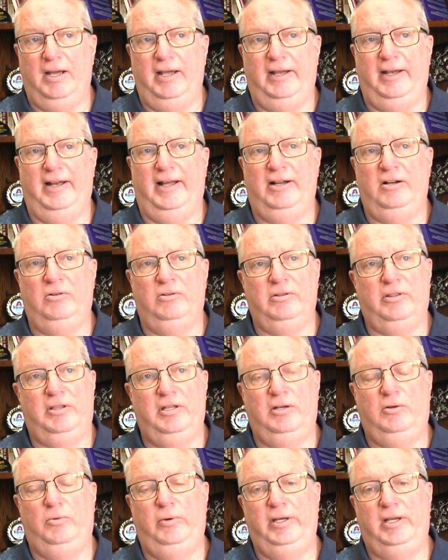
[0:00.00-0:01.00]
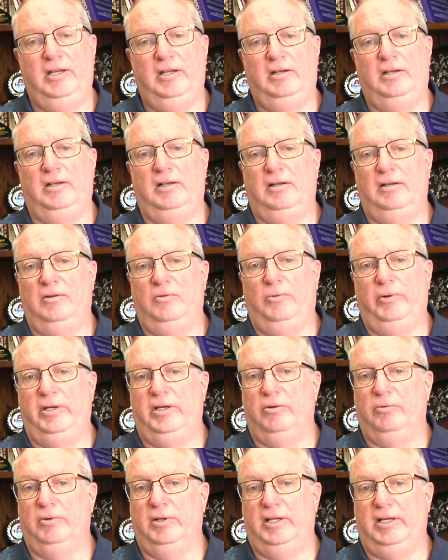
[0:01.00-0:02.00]
And I don't think we
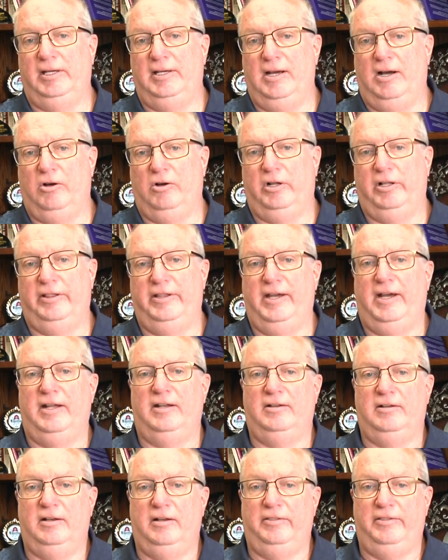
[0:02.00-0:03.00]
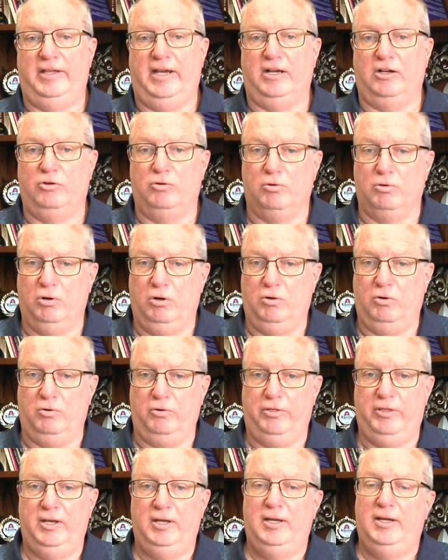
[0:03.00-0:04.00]
can really count on that
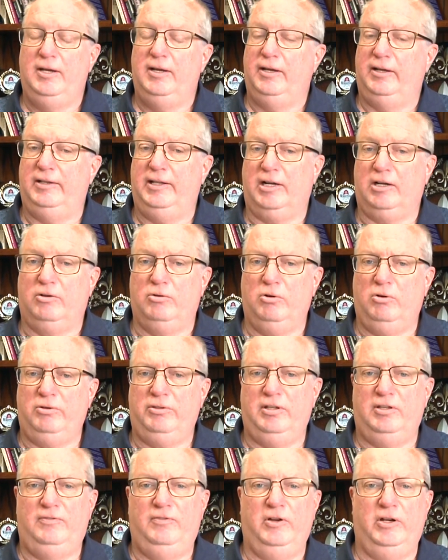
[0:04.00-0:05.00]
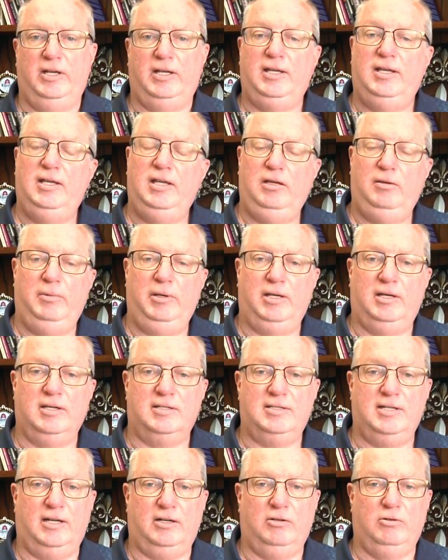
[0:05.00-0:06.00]
growth. And that growth is very key
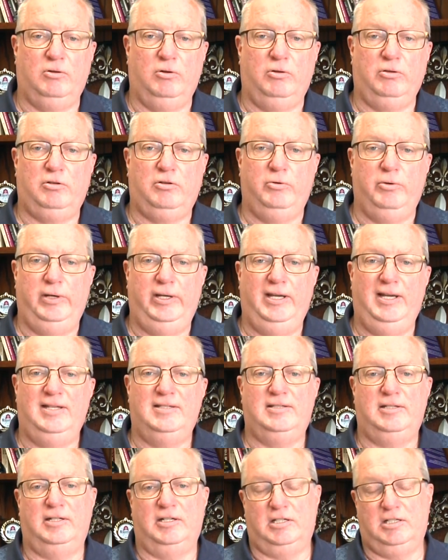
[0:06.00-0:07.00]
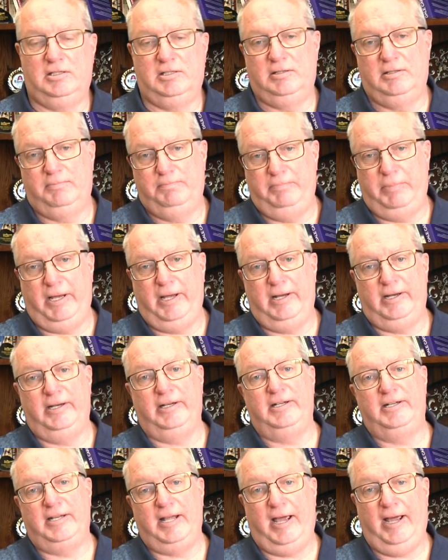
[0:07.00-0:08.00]
because that growth creates an
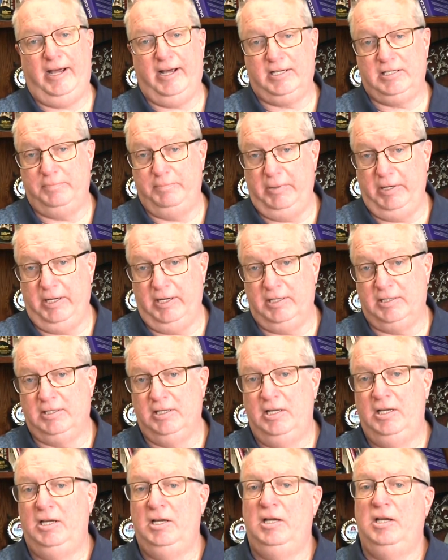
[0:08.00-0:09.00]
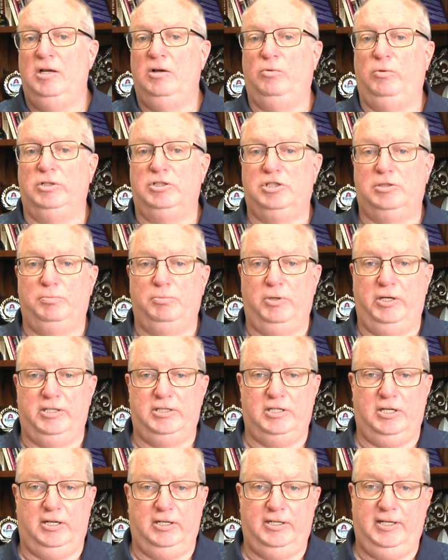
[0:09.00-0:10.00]
expanded tax base, which
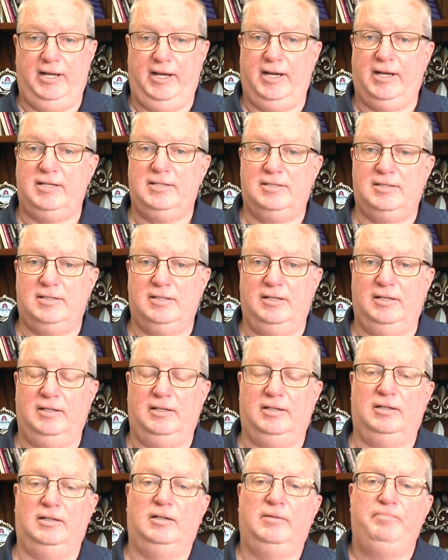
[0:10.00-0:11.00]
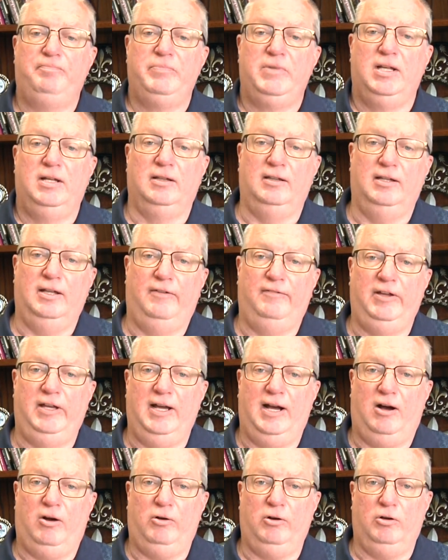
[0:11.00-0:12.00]
spreads our tax levy
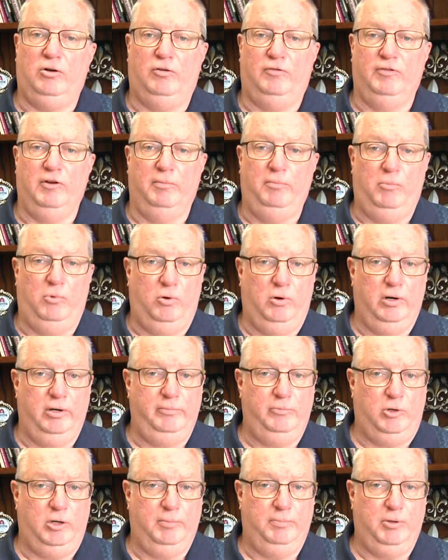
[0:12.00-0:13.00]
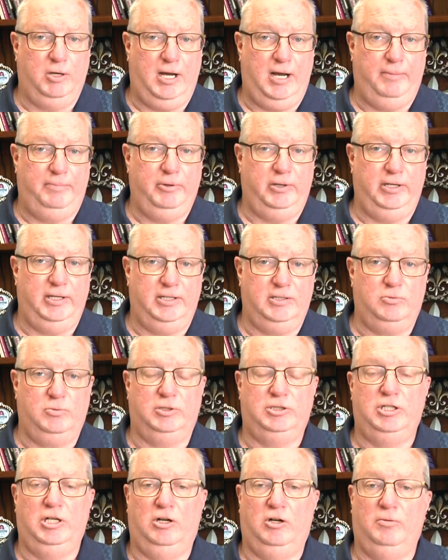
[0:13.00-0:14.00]
out over more and more properties,
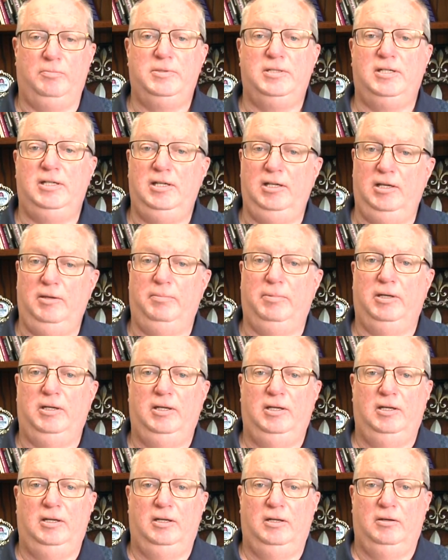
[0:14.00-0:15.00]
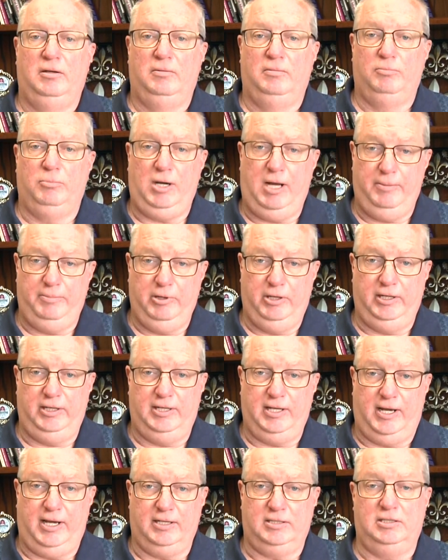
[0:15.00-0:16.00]
which helps keep property
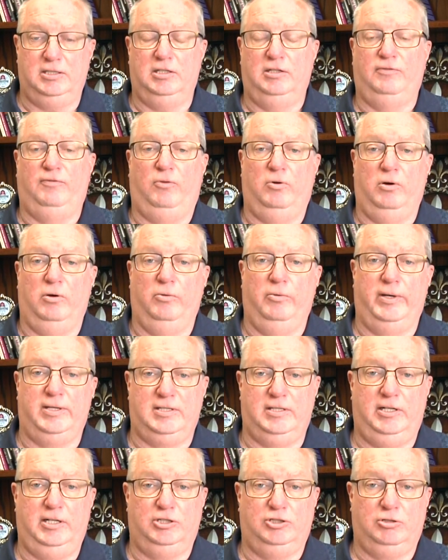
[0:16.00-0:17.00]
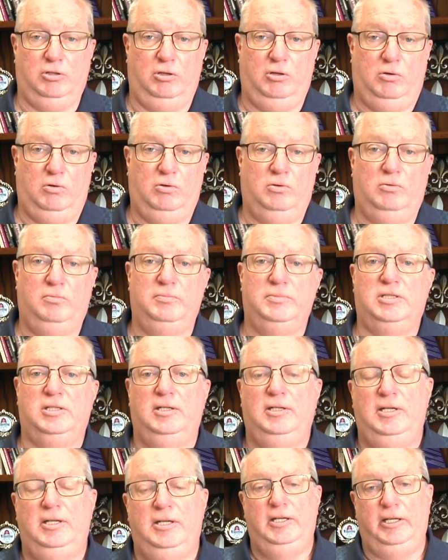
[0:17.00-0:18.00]
taxes for residential homes
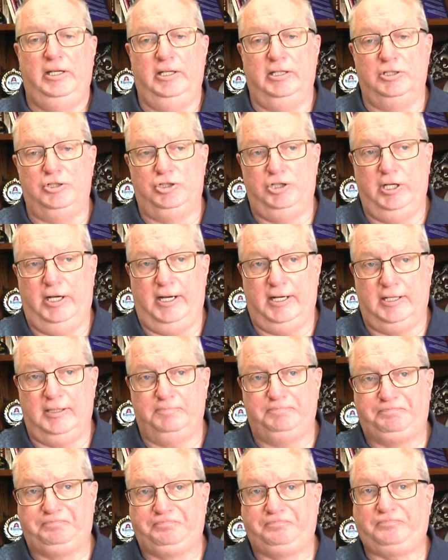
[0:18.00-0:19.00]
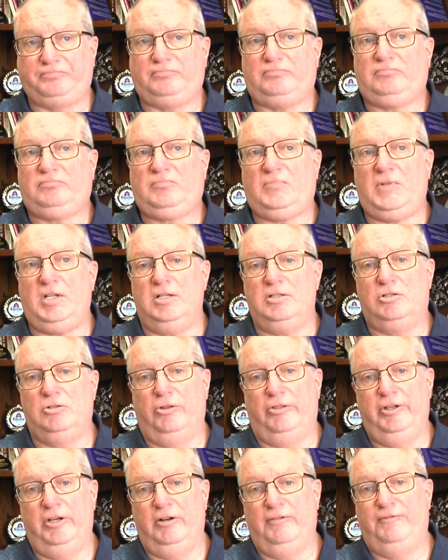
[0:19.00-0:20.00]
in check. So
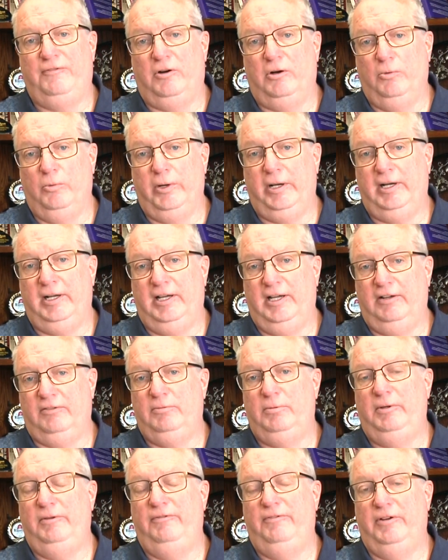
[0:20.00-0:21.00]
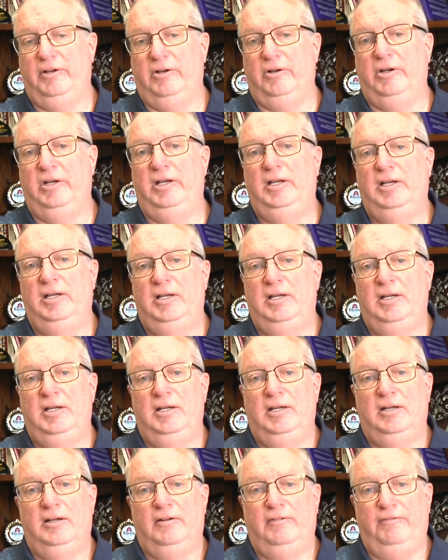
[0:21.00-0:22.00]
therefore, we're going to have to be very,
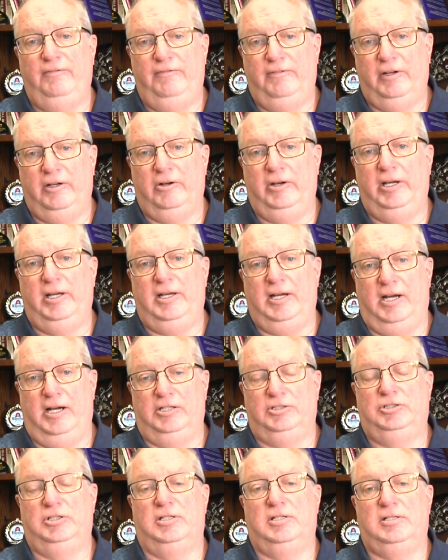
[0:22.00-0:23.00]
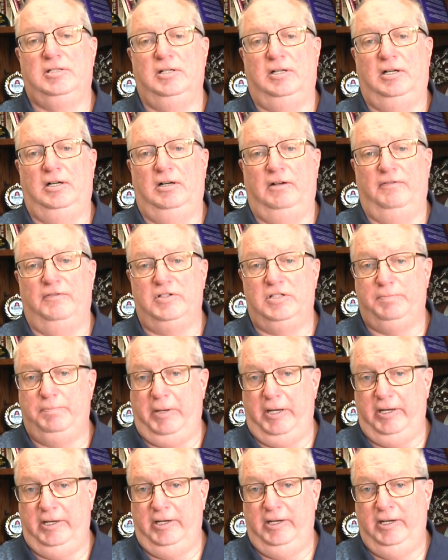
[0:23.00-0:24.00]
very conscious of
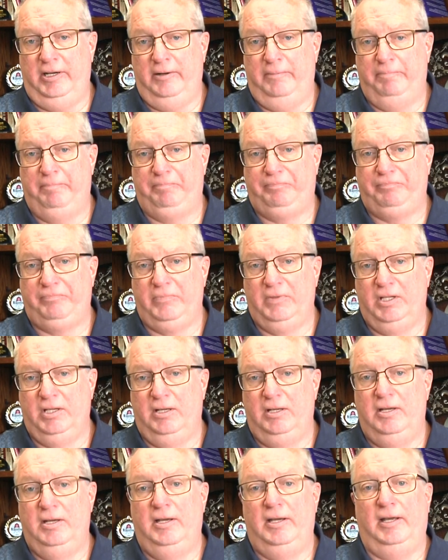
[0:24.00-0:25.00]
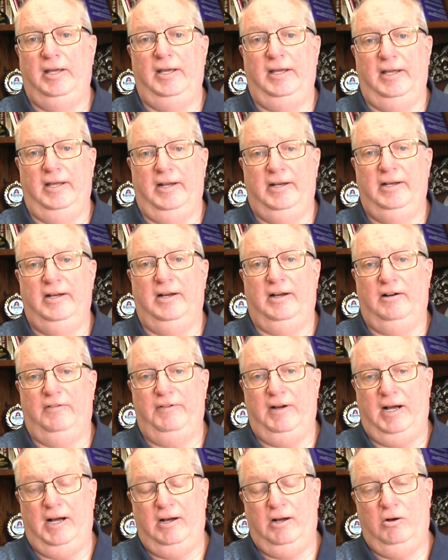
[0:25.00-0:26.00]
spending and
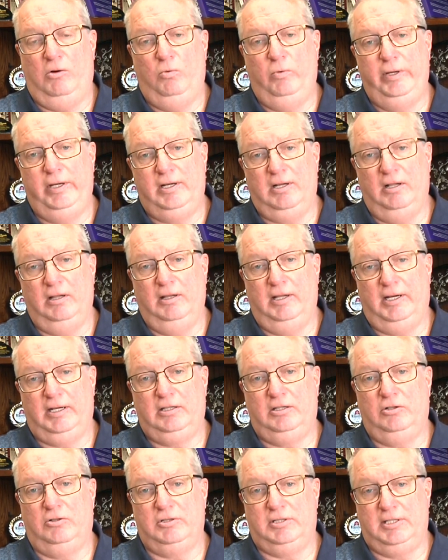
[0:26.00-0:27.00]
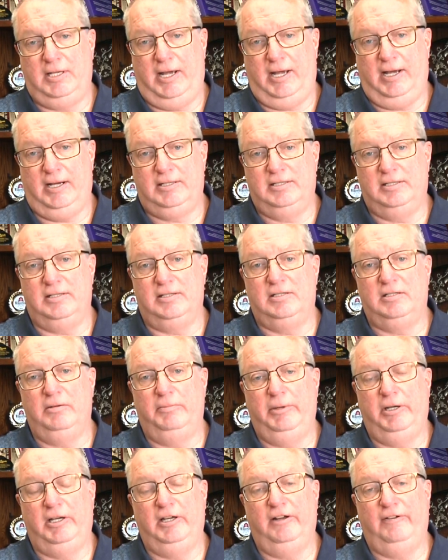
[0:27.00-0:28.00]
of how we collect those taxes to
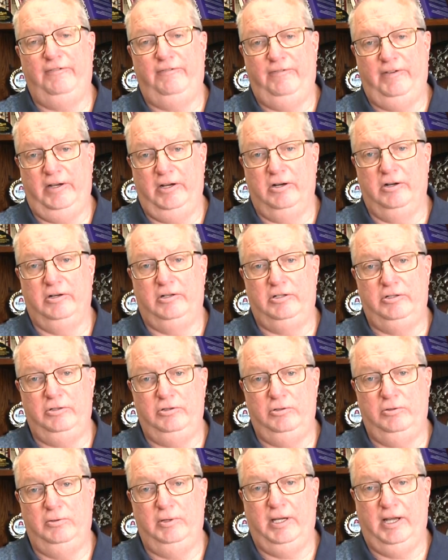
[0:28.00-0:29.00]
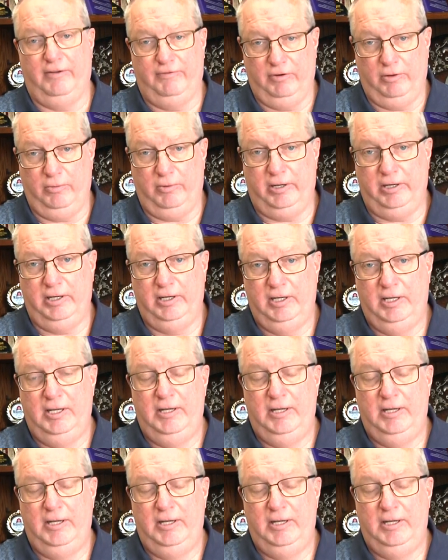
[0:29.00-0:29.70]
make it fair to everyone.